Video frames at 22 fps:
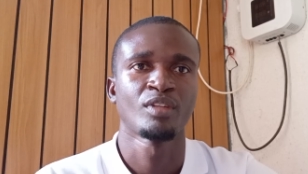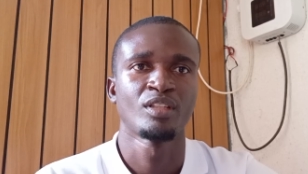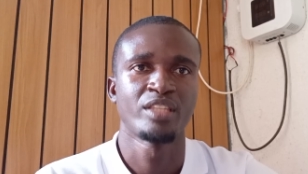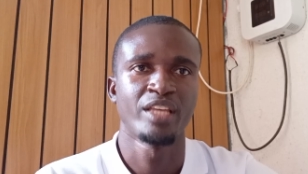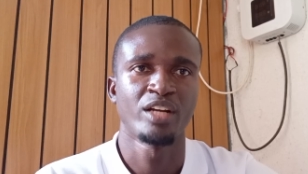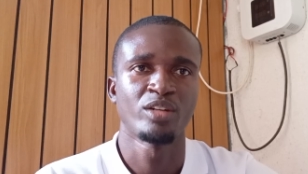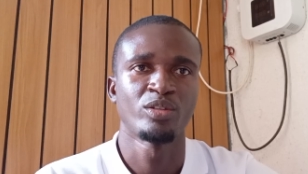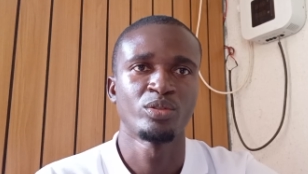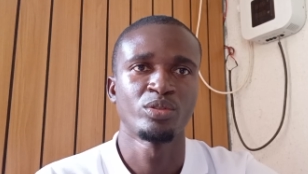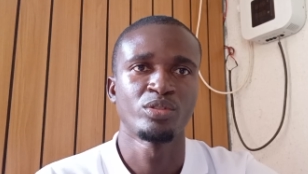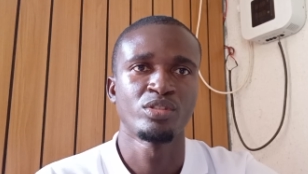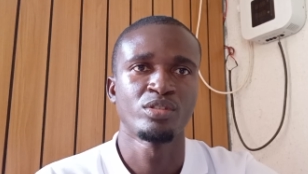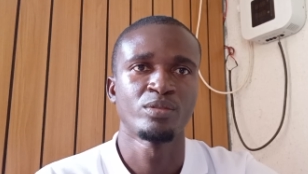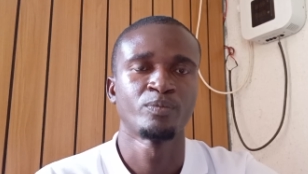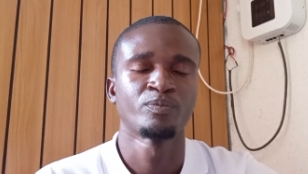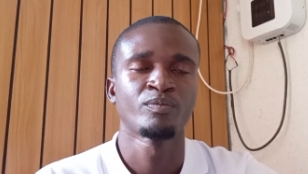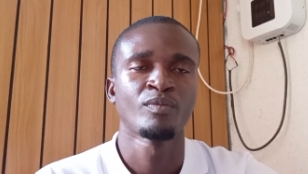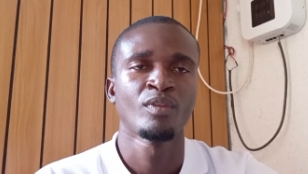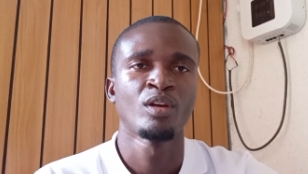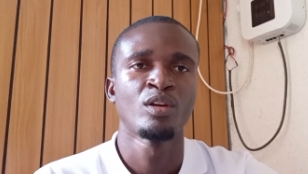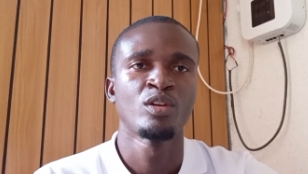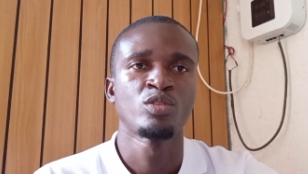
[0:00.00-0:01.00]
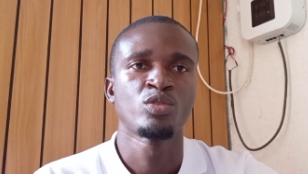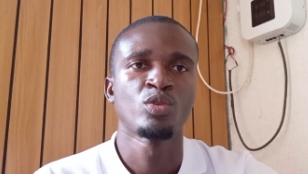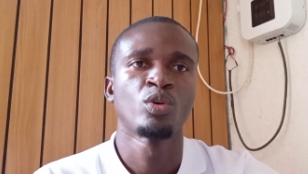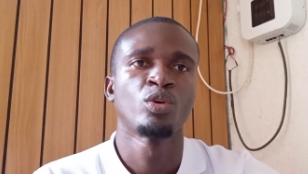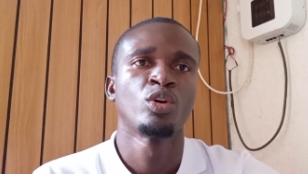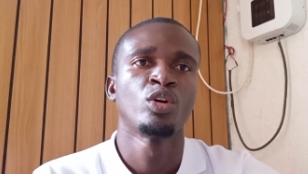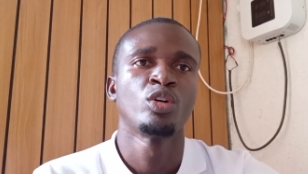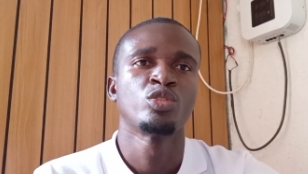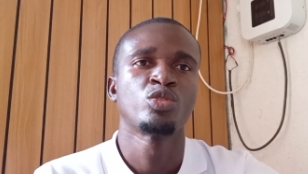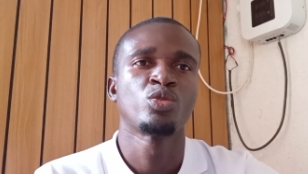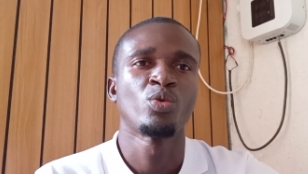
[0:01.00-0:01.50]
Take note.
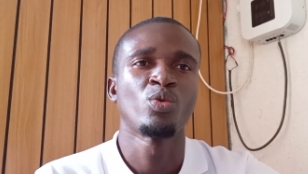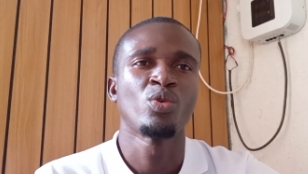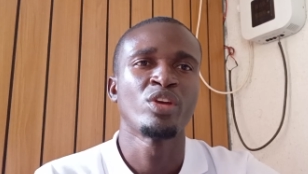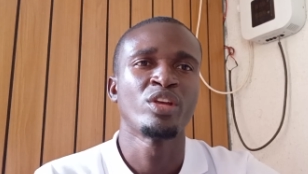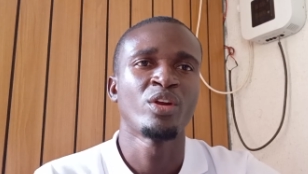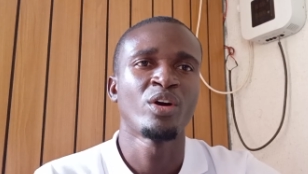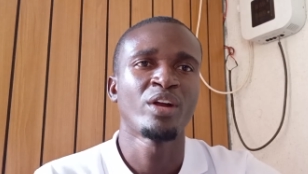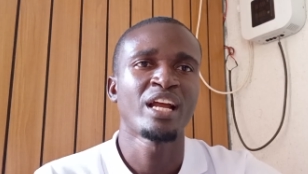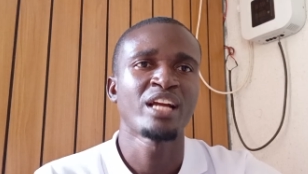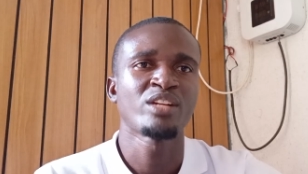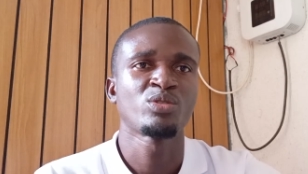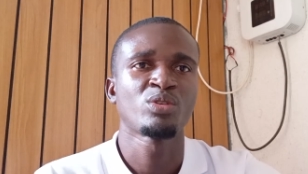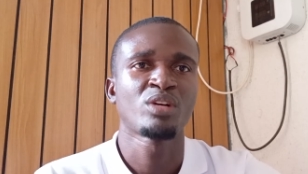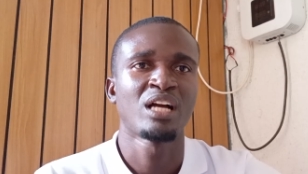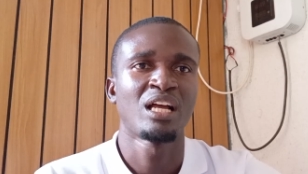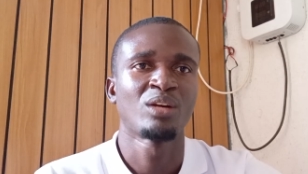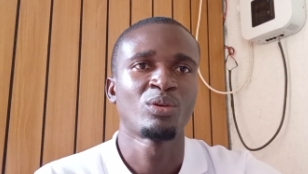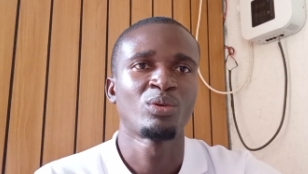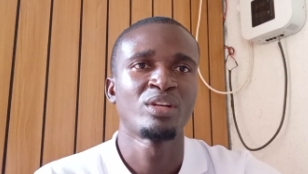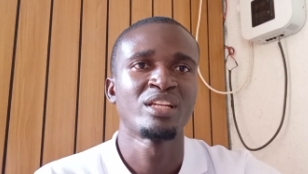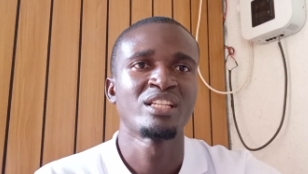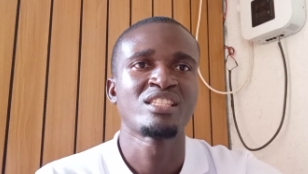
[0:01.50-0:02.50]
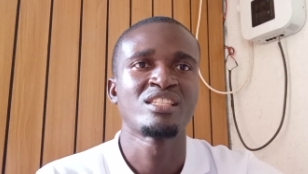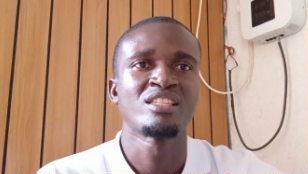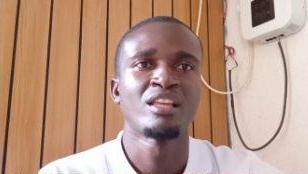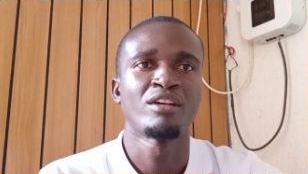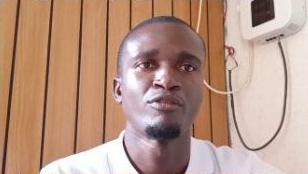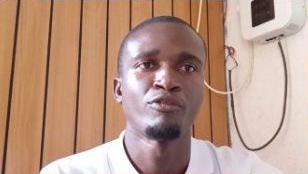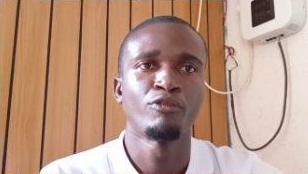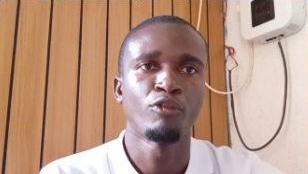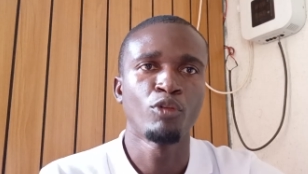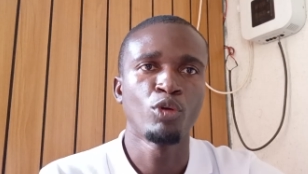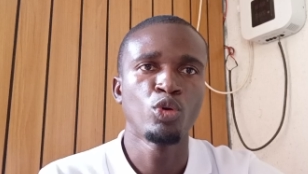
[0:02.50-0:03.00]
So to, in order to calculate
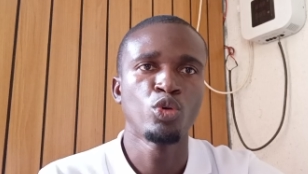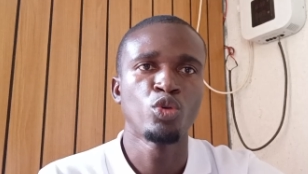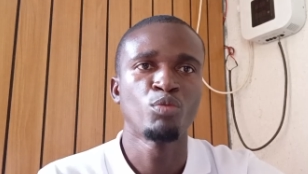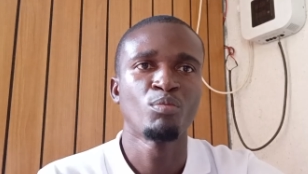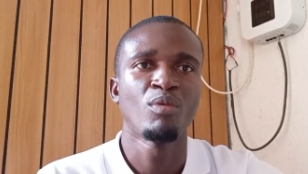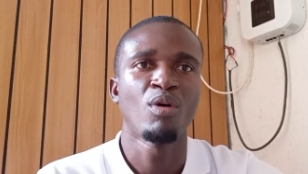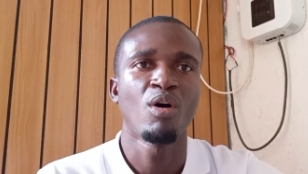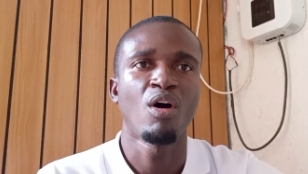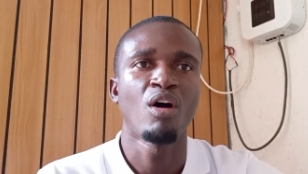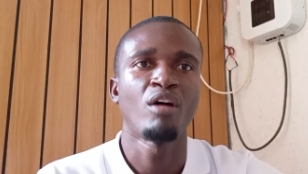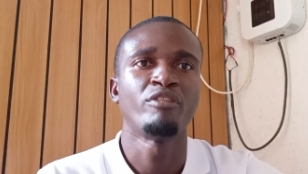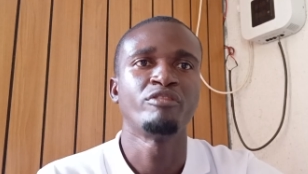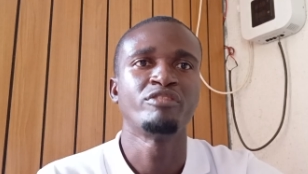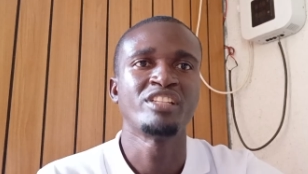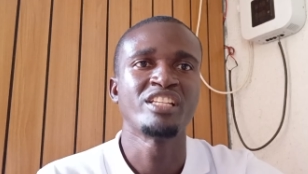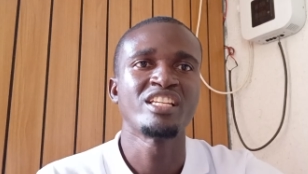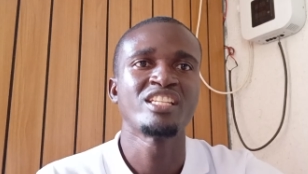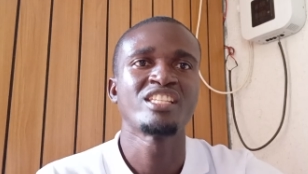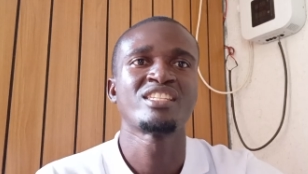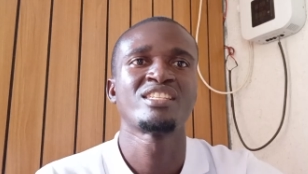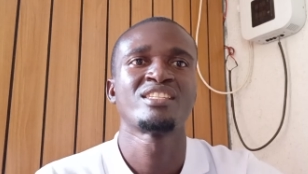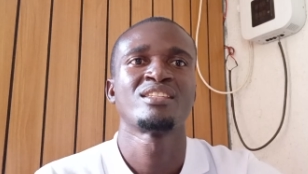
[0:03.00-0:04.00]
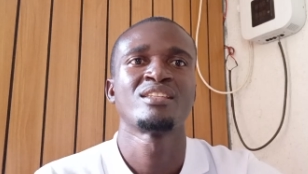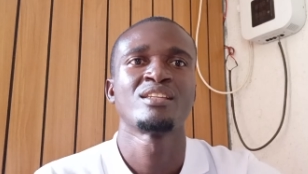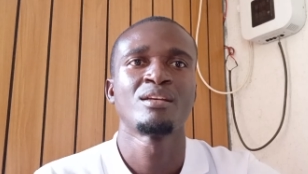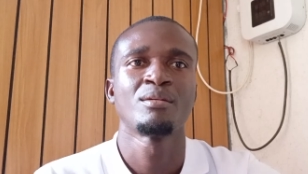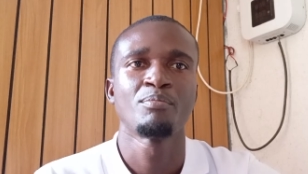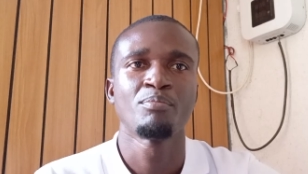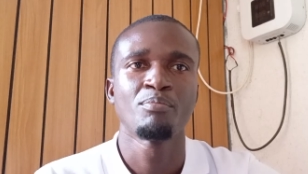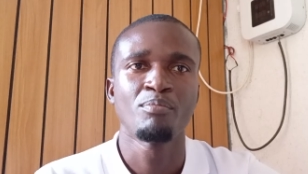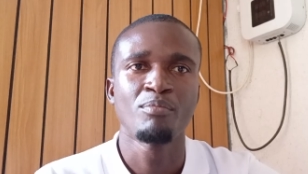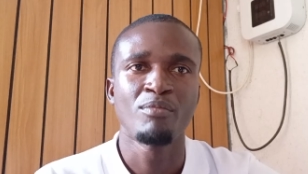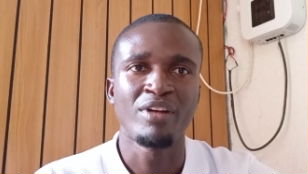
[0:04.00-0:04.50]
the volume of this
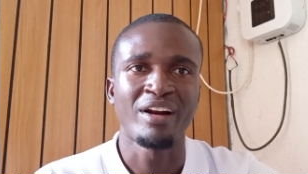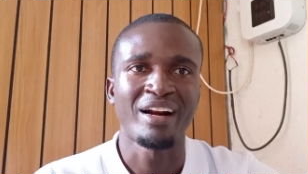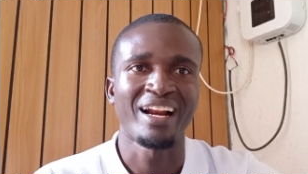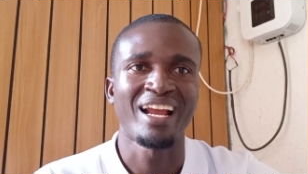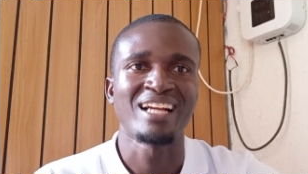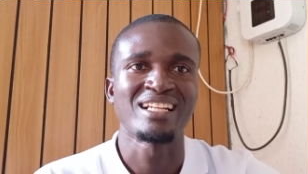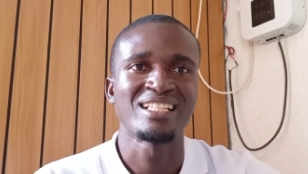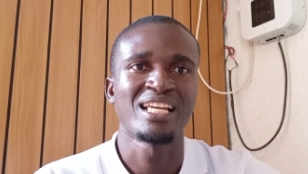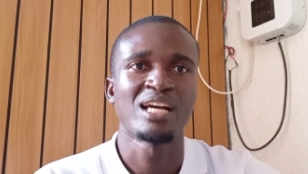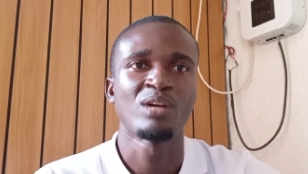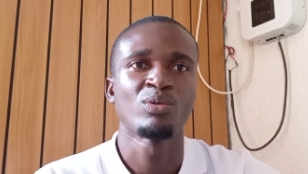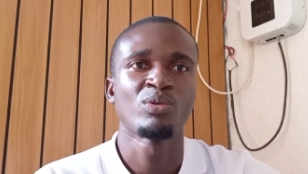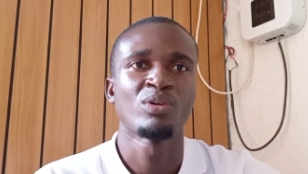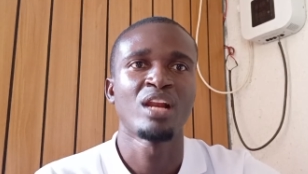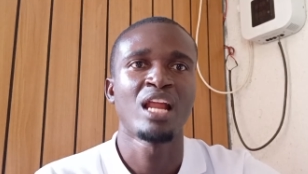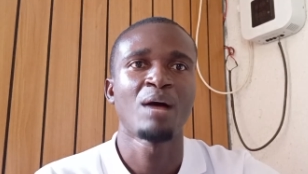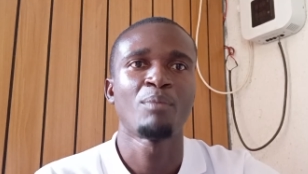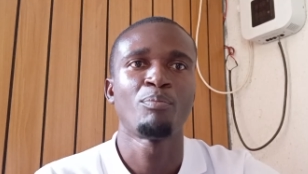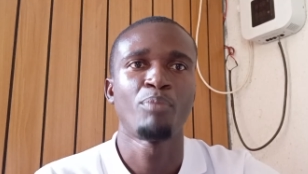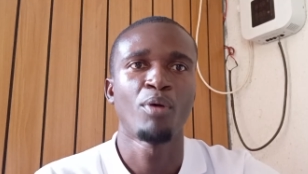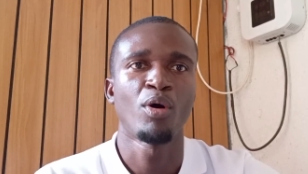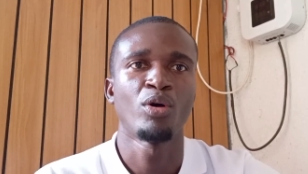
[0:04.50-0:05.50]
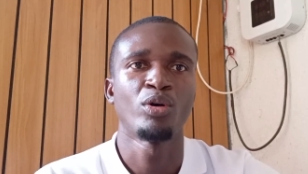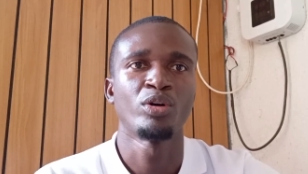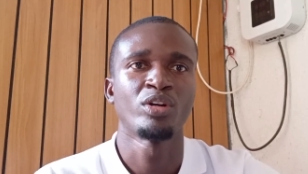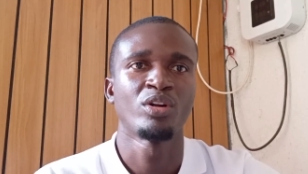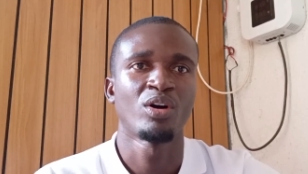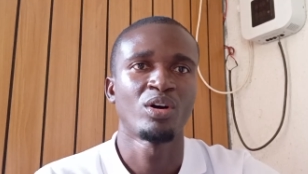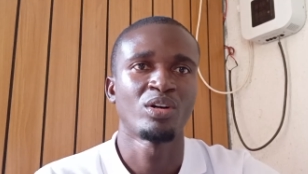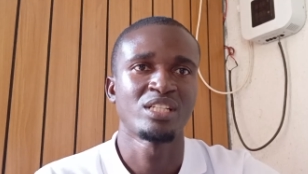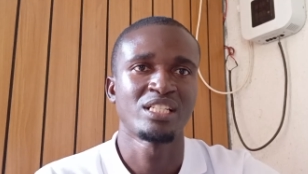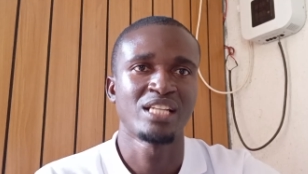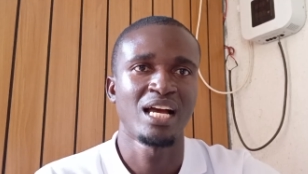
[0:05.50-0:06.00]
rectangular
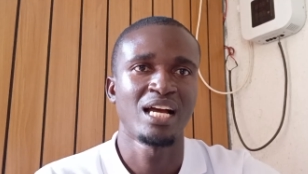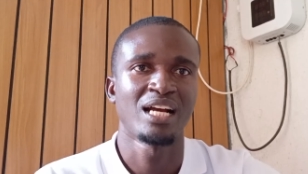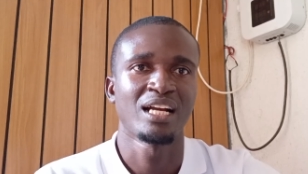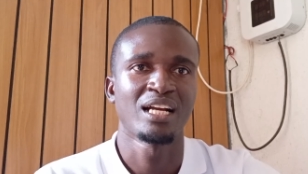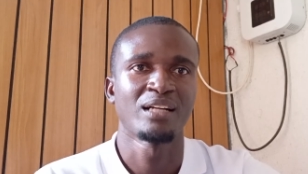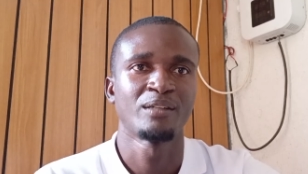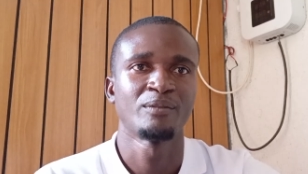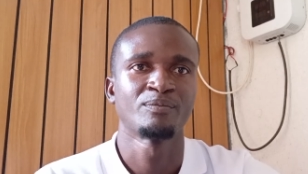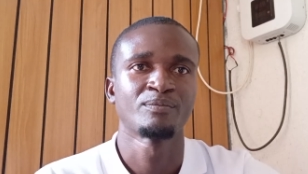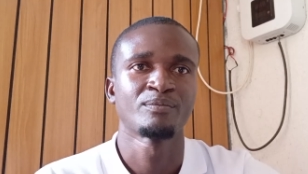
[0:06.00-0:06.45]
pond or tank,